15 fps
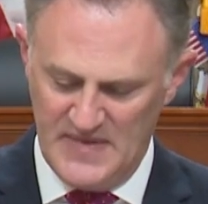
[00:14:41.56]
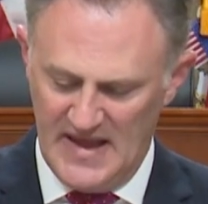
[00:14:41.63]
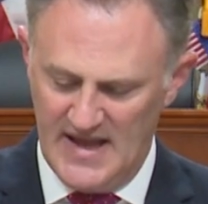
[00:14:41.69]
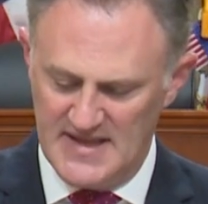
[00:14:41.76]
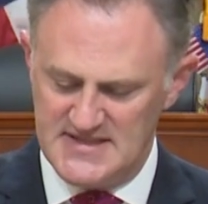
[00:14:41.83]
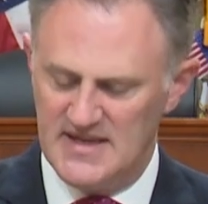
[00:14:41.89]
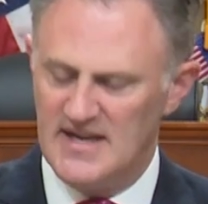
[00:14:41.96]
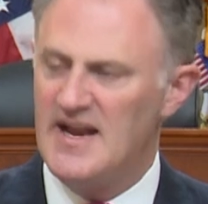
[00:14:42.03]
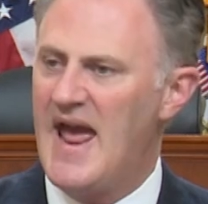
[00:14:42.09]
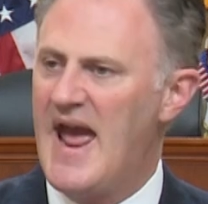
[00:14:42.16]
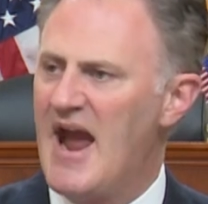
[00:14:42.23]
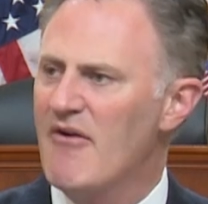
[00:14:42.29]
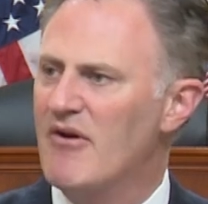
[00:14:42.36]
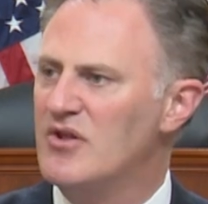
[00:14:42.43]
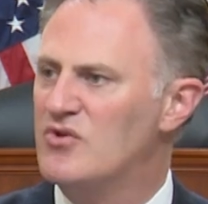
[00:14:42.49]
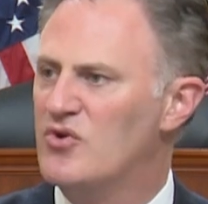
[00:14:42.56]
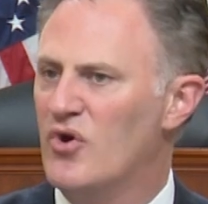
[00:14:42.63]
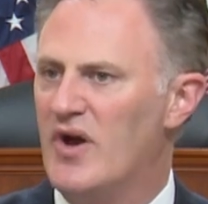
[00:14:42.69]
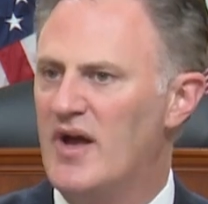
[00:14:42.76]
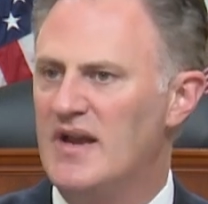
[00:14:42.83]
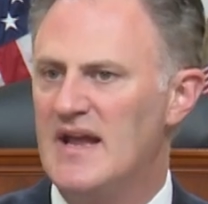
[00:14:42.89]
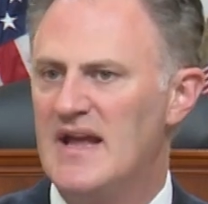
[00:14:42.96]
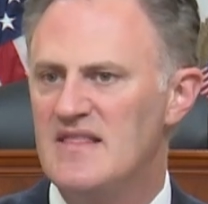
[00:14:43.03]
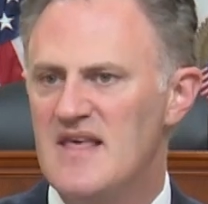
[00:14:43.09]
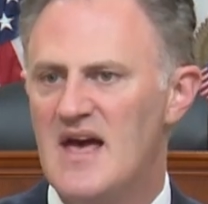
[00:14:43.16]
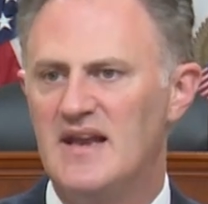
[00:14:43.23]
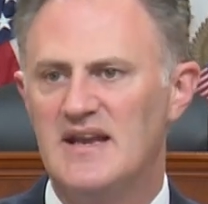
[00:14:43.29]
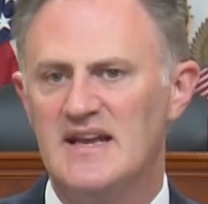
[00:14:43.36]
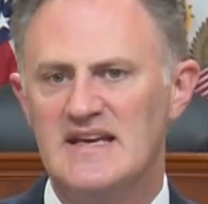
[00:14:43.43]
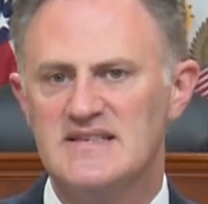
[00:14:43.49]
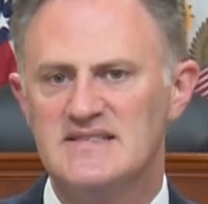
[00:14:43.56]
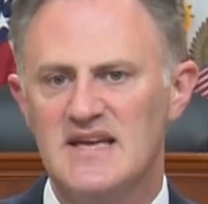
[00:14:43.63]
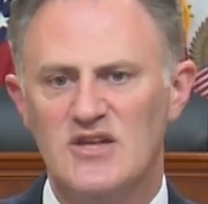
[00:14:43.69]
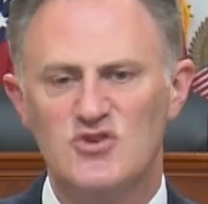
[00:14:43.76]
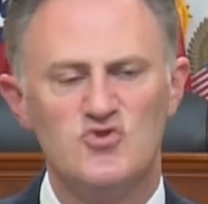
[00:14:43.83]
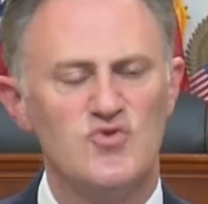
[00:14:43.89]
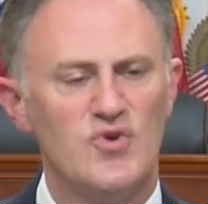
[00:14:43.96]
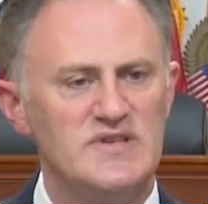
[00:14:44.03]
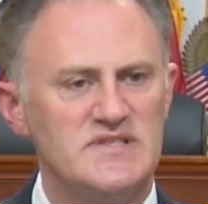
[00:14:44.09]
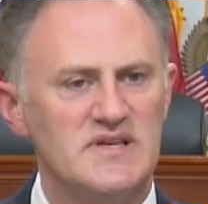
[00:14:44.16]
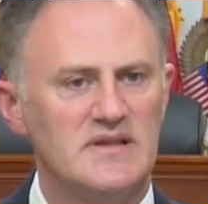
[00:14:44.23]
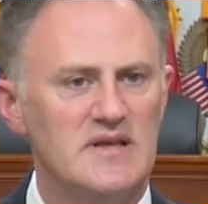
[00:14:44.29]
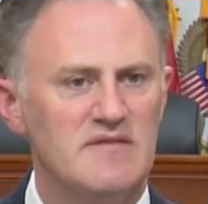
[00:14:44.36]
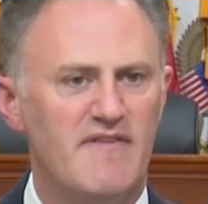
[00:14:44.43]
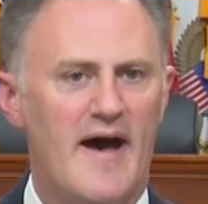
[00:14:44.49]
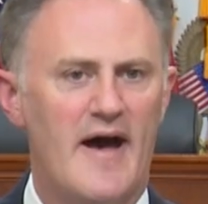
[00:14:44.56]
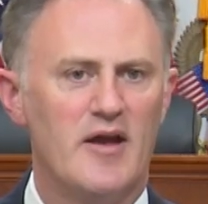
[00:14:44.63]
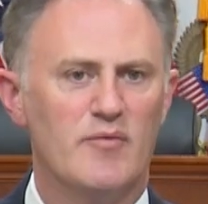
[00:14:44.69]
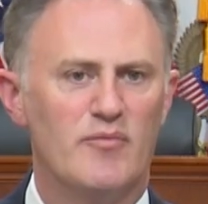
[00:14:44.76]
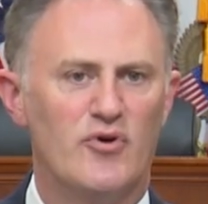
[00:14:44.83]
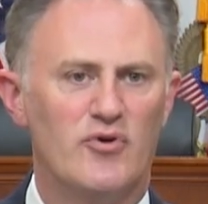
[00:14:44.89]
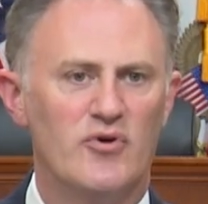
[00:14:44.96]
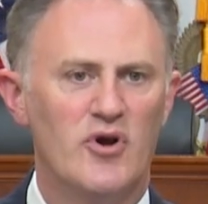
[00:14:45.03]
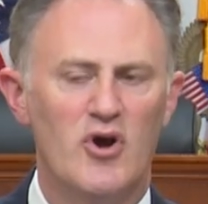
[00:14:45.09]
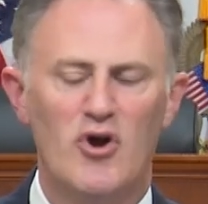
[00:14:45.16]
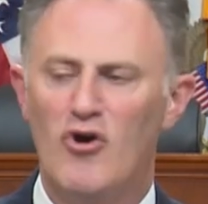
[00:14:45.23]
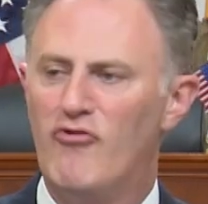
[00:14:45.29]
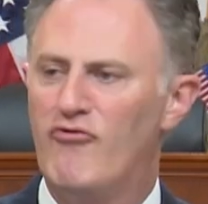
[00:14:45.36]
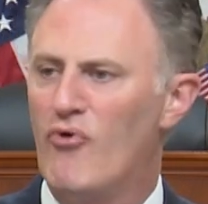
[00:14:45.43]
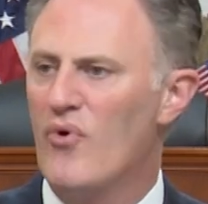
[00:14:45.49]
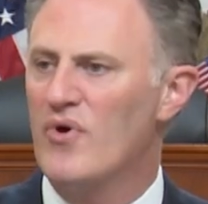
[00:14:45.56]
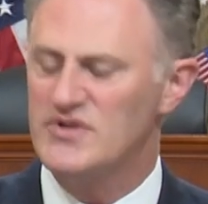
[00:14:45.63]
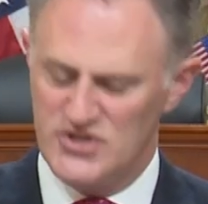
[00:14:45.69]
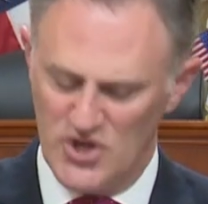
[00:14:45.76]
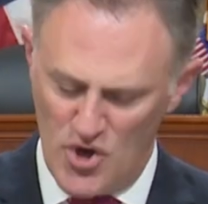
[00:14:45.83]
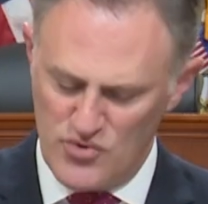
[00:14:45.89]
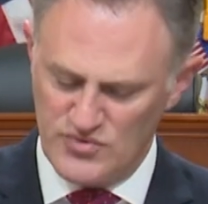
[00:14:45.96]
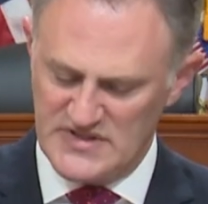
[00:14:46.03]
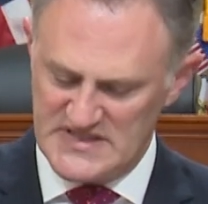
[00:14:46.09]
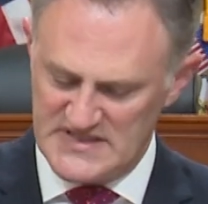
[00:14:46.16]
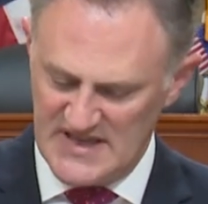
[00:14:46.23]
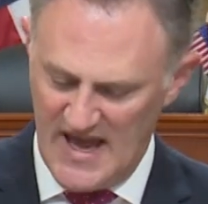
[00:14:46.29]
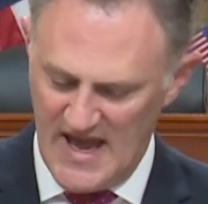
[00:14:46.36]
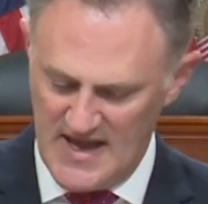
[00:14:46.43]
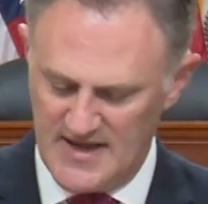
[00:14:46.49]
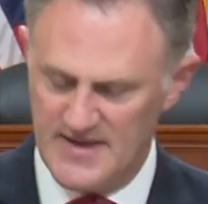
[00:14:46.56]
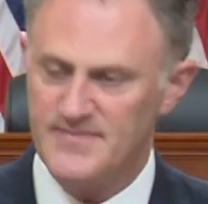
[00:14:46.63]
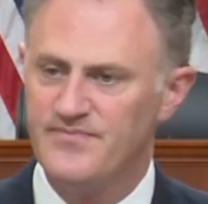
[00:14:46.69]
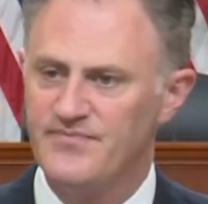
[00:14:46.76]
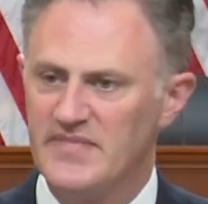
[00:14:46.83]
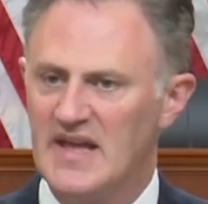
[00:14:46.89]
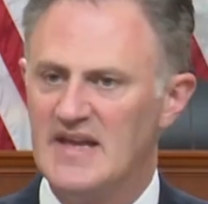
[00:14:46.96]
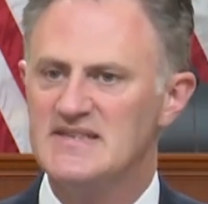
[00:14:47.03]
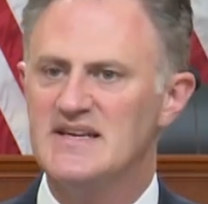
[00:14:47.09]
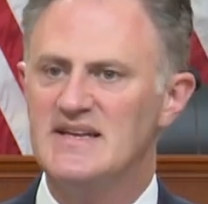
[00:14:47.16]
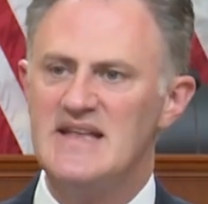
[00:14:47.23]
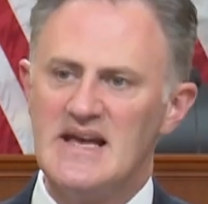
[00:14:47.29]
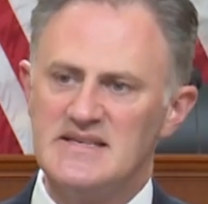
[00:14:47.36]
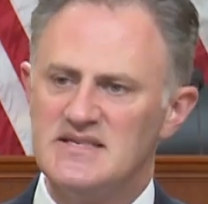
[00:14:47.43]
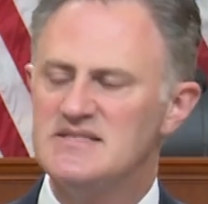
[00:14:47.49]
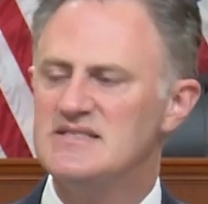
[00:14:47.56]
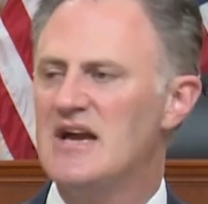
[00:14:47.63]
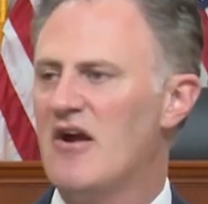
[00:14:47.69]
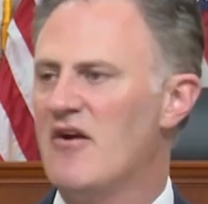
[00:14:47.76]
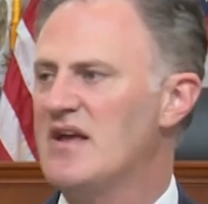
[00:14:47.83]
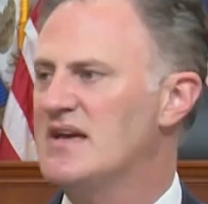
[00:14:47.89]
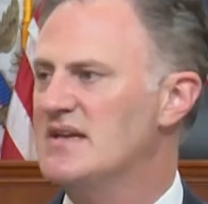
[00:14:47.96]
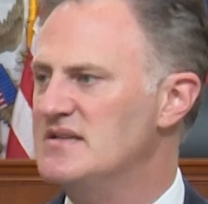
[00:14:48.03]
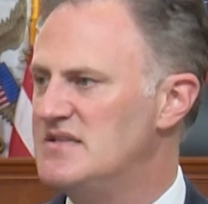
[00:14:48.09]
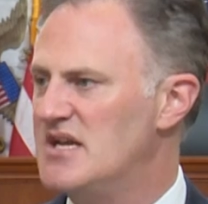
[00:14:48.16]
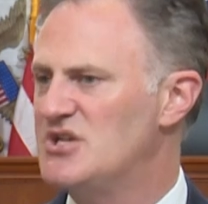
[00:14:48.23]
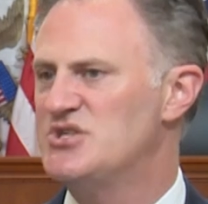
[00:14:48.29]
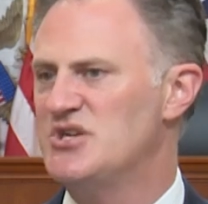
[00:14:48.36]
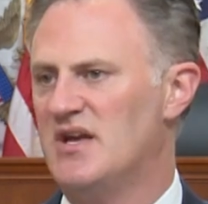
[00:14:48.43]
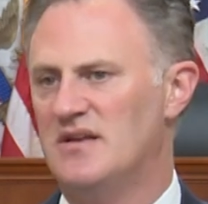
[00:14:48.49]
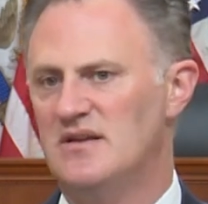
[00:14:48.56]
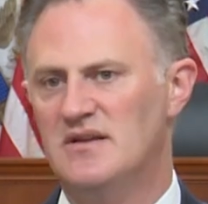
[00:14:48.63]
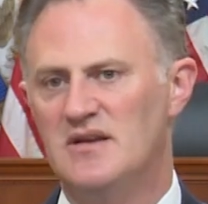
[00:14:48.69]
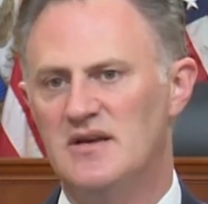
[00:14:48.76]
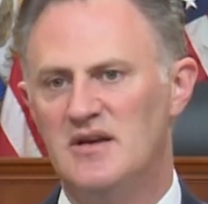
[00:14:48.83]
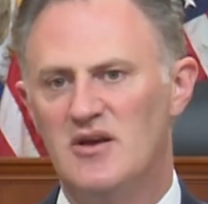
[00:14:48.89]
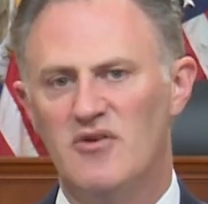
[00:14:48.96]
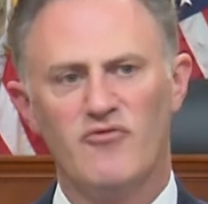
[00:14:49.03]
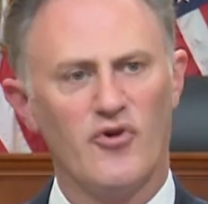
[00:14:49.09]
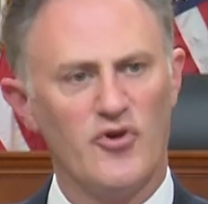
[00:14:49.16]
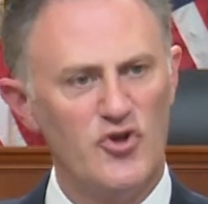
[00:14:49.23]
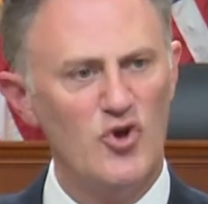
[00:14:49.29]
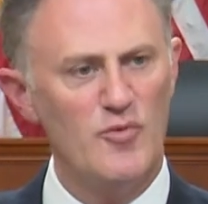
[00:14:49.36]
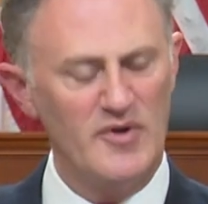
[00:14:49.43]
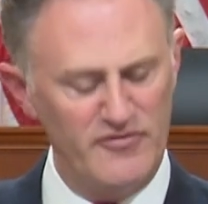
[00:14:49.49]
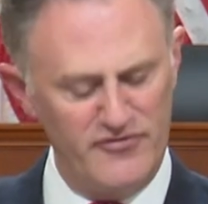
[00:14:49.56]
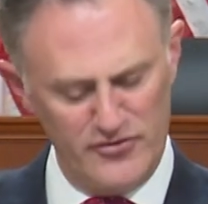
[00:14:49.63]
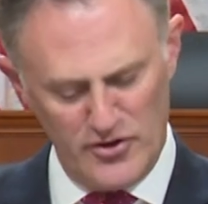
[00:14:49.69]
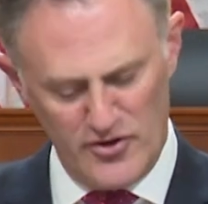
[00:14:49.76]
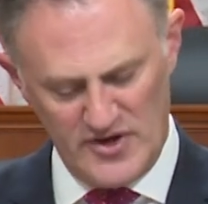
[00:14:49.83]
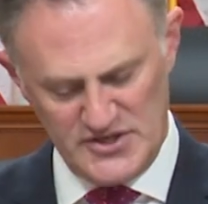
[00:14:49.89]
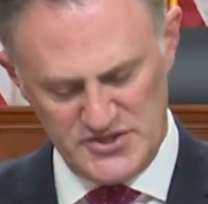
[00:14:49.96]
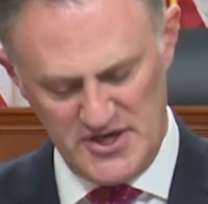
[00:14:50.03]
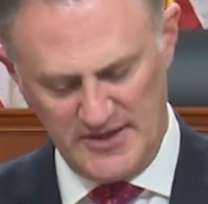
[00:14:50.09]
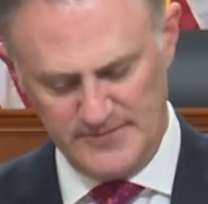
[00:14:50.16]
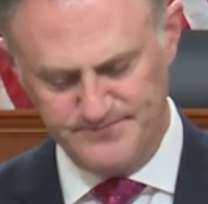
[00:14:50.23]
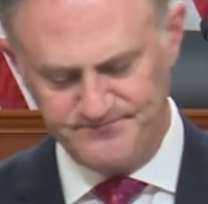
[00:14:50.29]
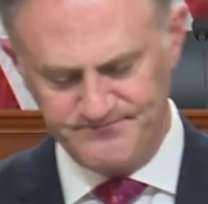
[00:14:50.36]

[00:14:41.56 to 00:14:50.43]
It's an inherent good in that it is intrinsically valuable for its own sake. It is a necessary condition for human flourishing.